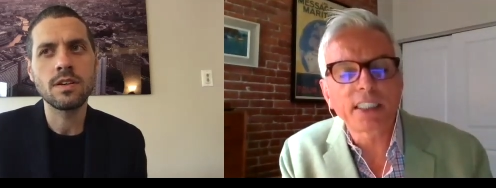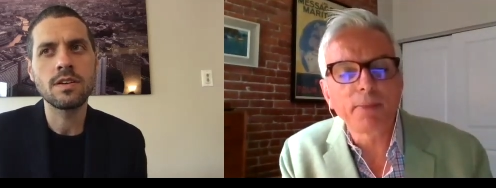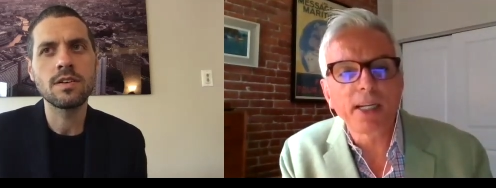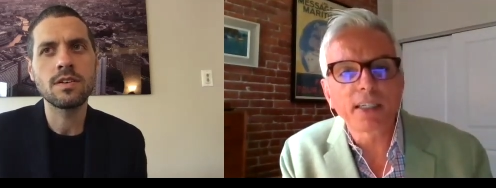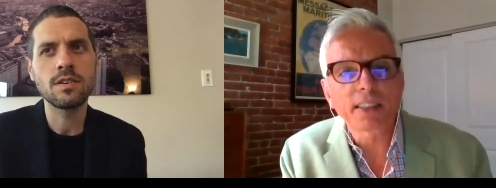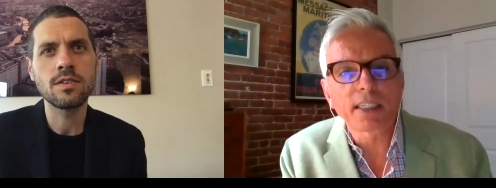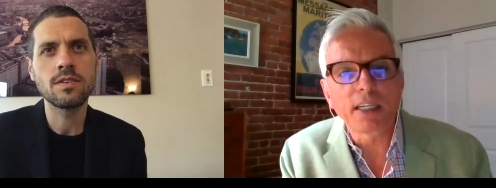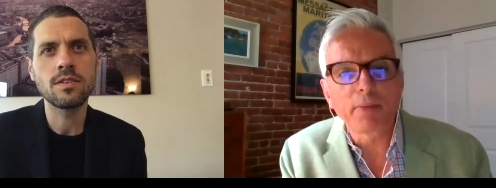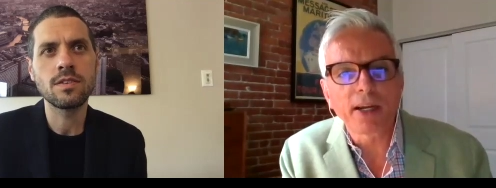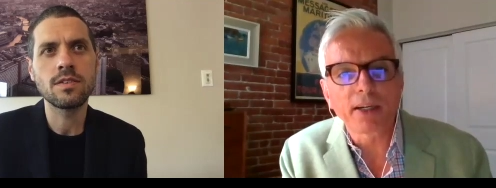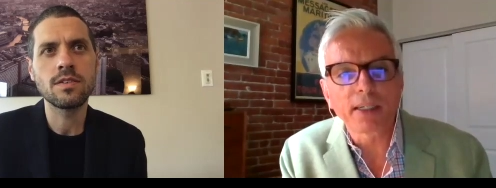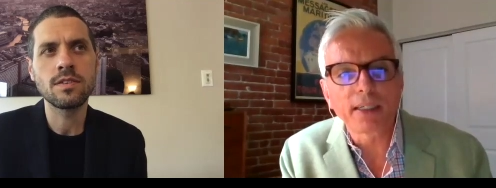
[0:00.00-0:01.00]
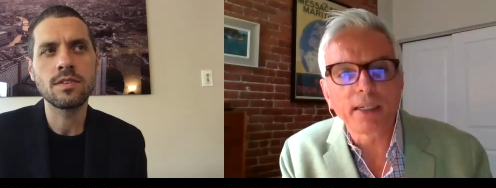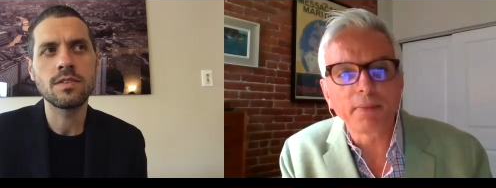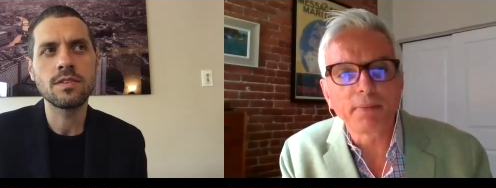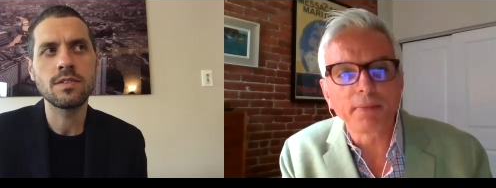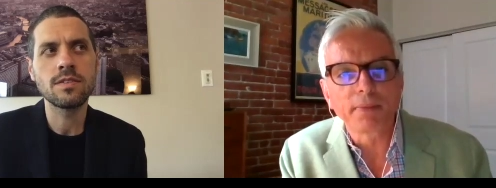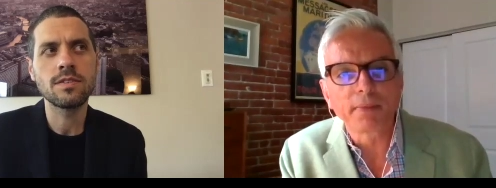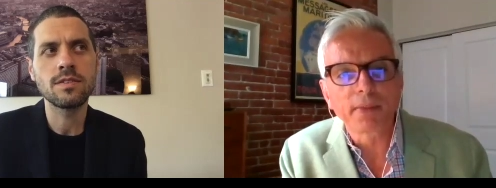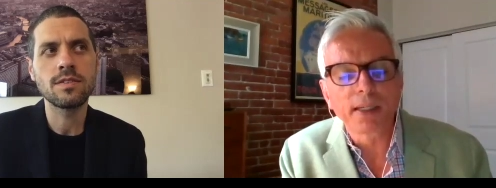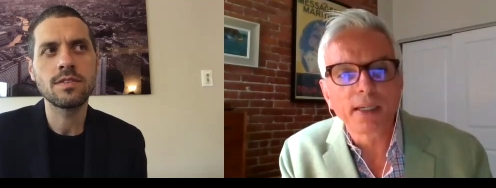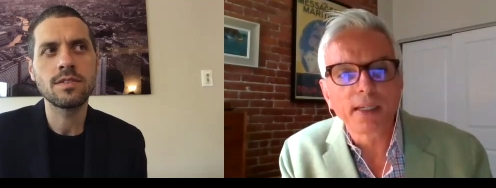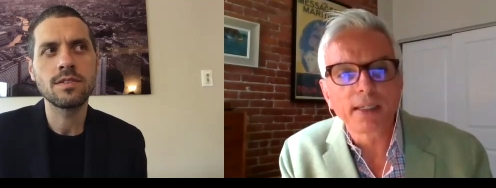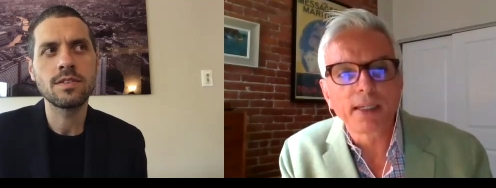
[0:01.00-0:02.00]
Speaker 1: actually be asking about um,
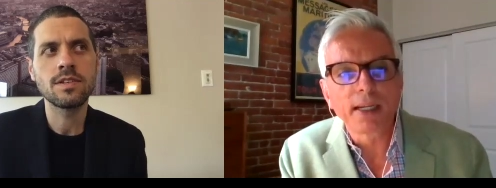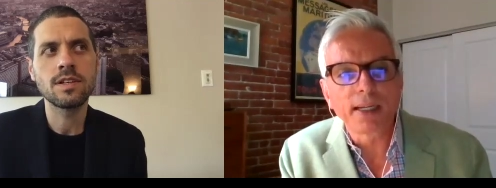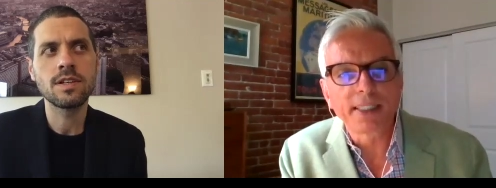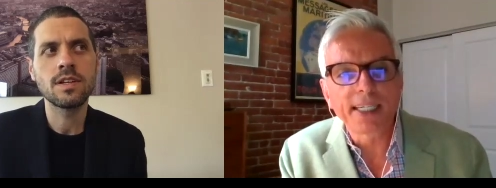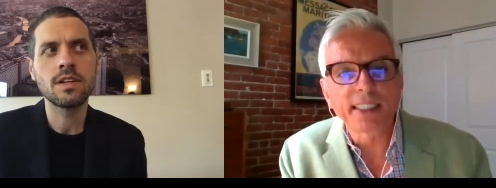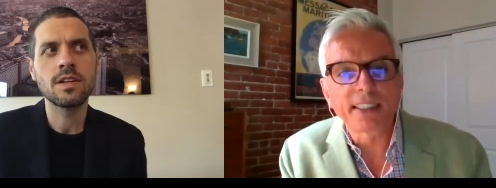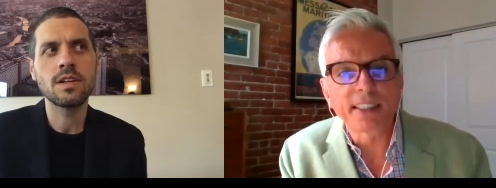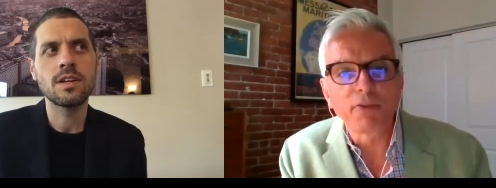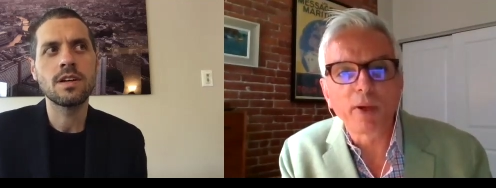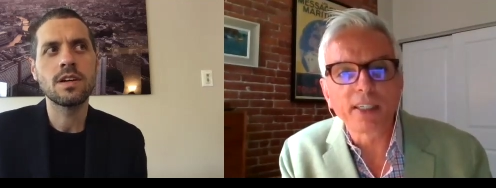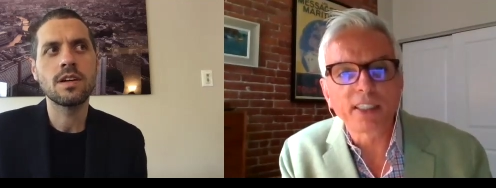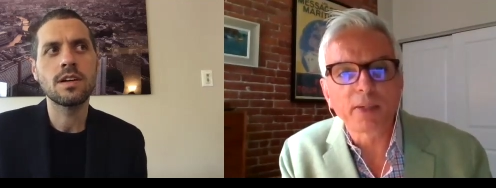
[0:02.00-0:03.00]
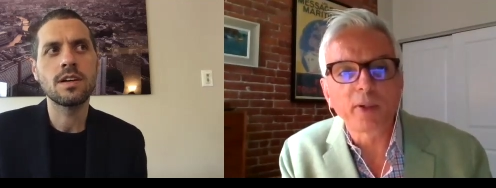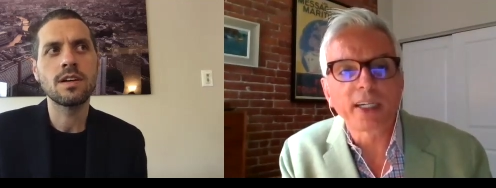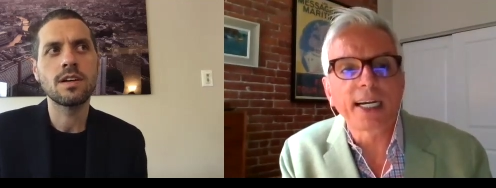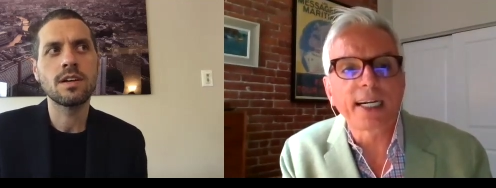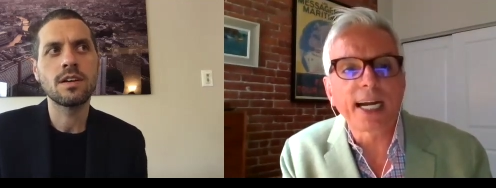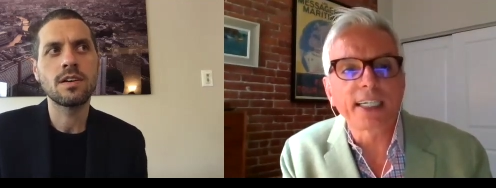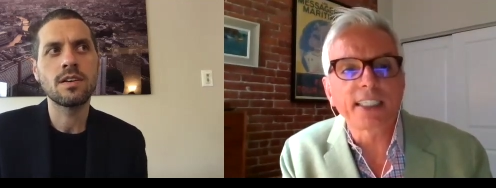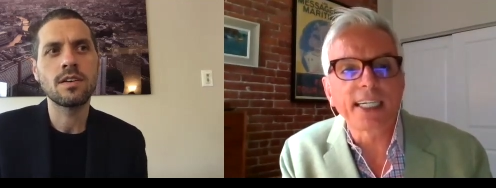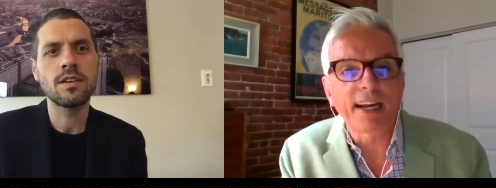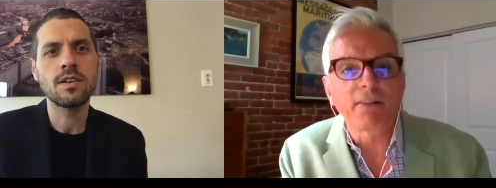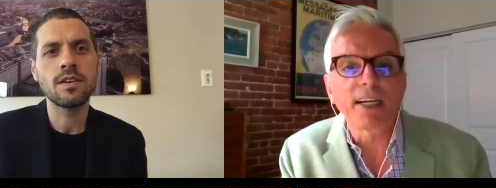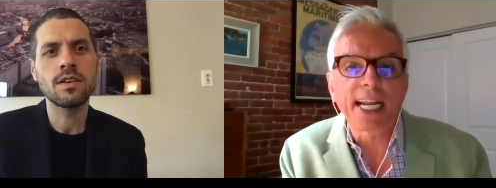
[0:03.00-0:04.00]
testing of whether someone
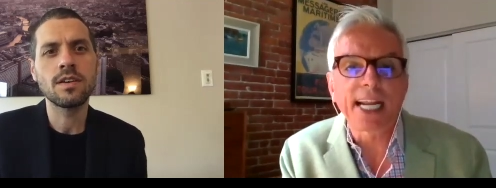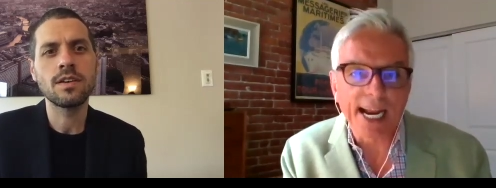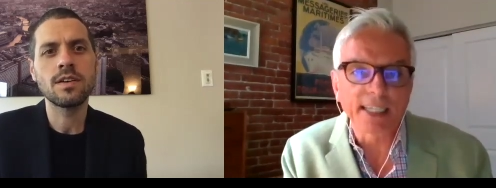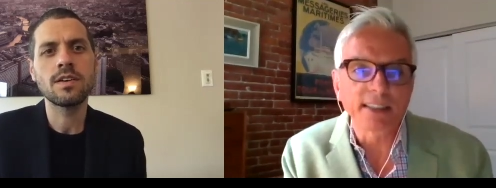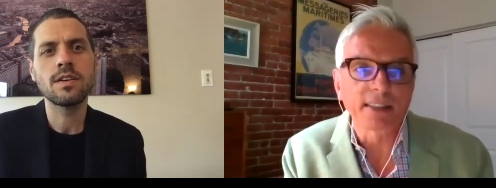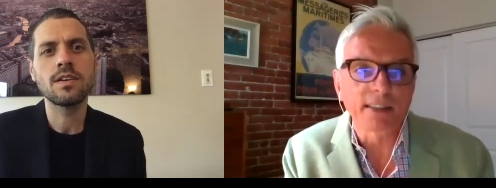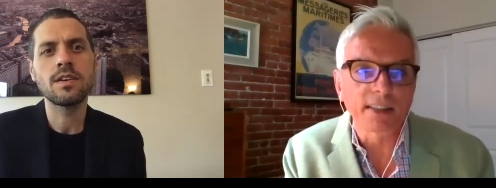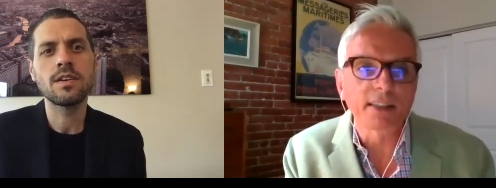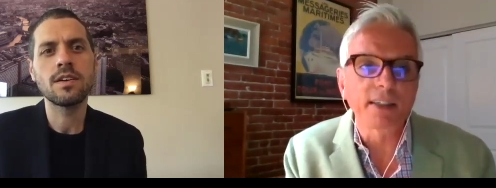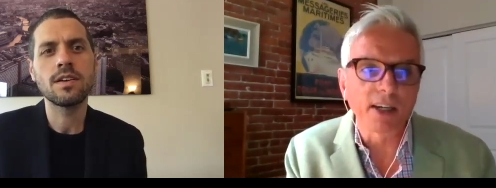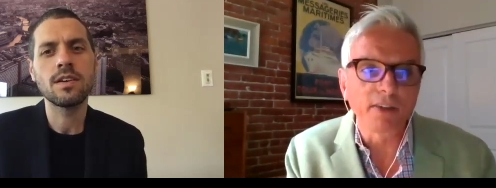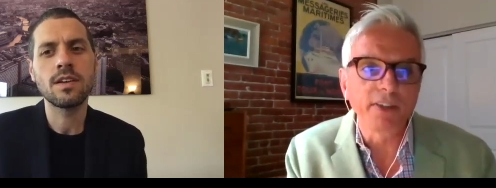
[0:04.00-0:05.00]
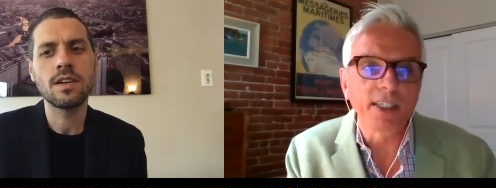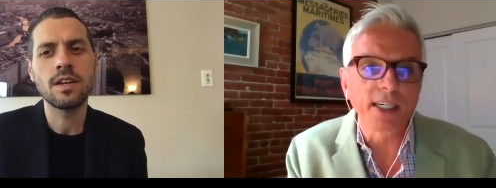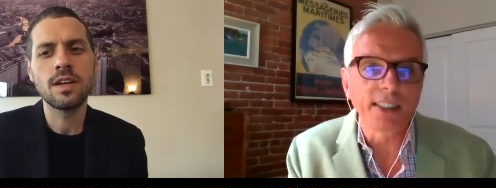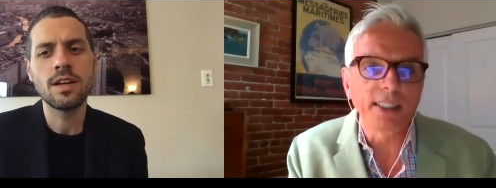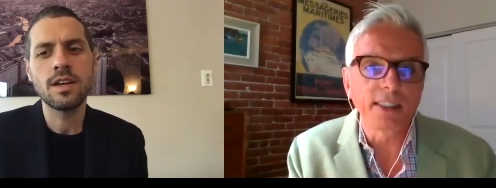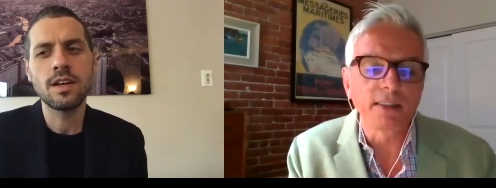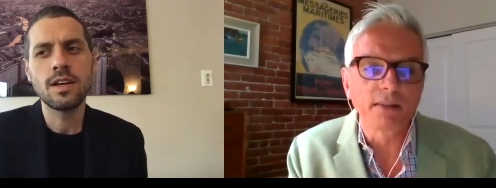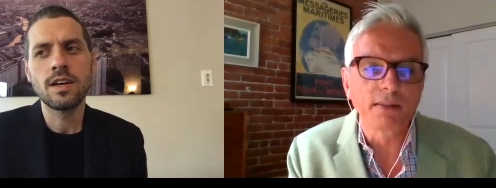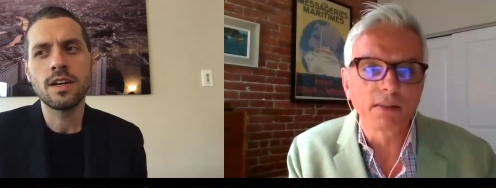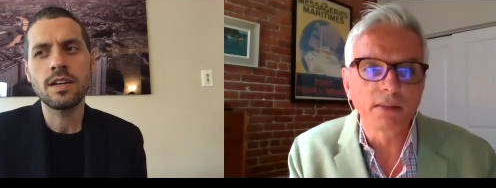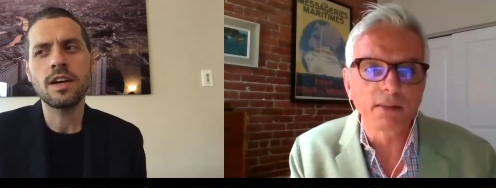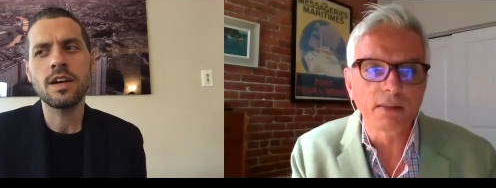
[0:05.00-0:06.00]
actually currently has COVID 19.
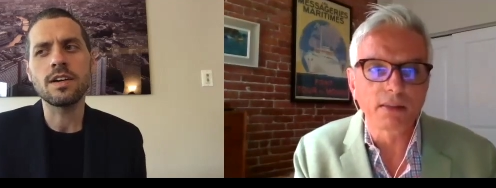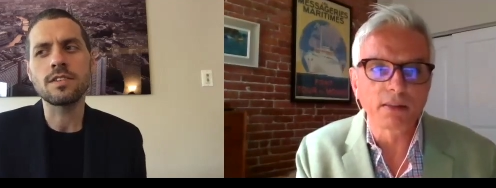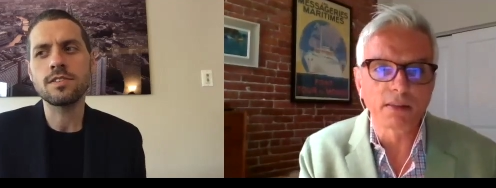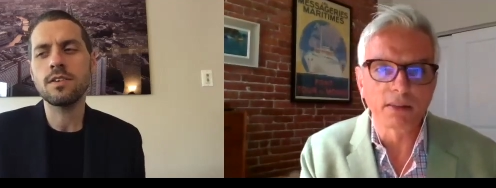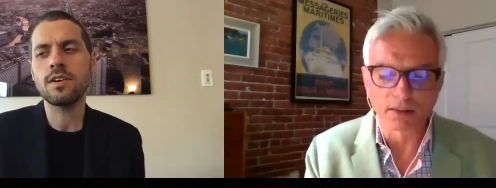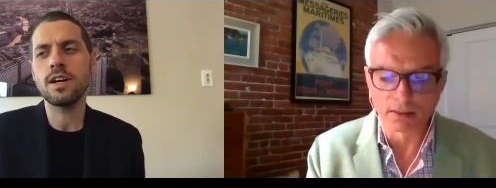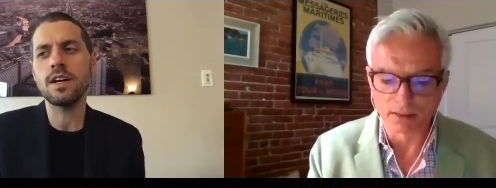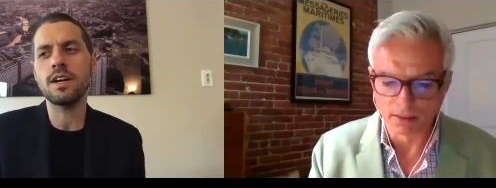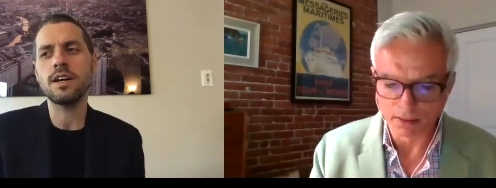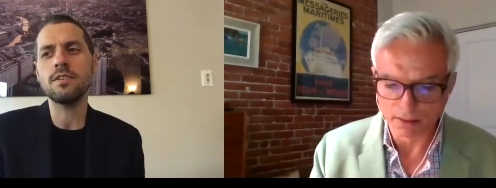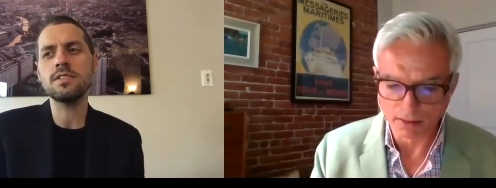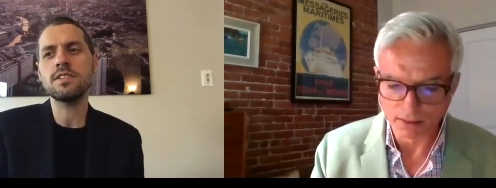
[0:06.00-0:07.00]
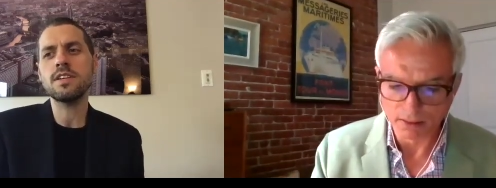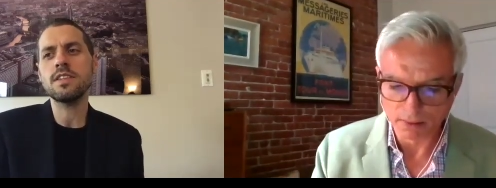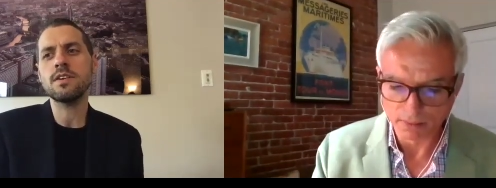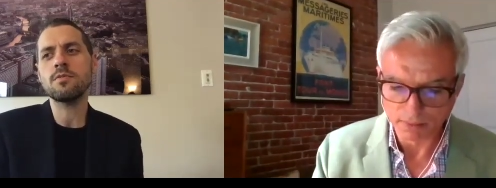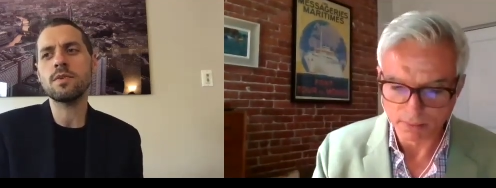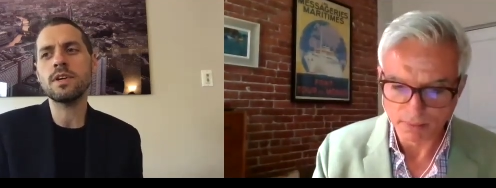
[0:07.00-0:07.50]
Speaker 2: Yeah, so I, I would say that